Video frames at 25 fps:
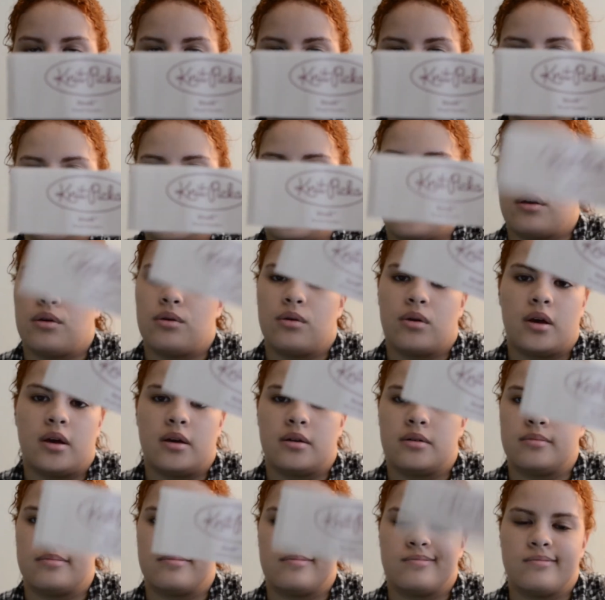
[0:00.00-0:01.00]
Yeah, you
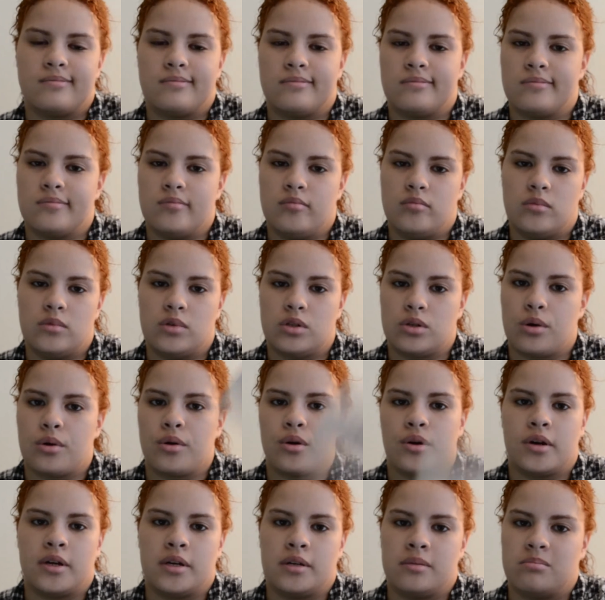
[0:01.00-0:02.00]
can't,
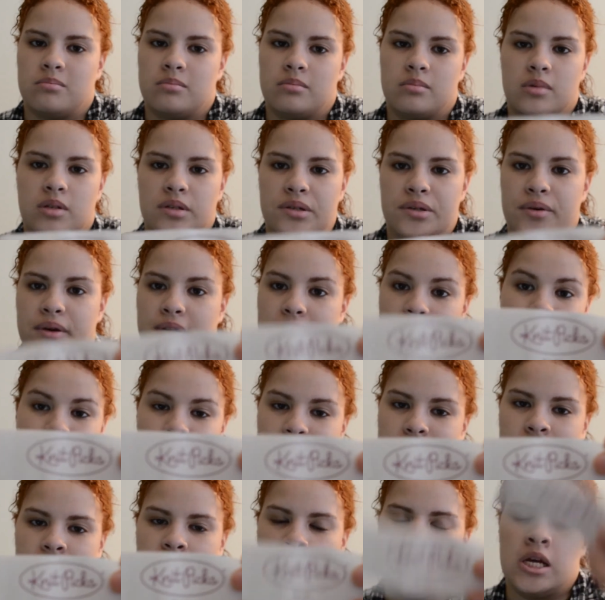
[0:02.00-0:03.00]
sorry, you can't
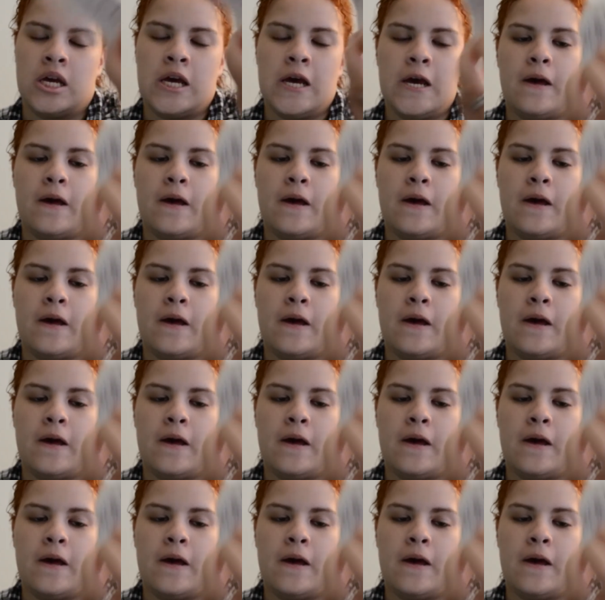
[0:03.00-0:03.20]
see that,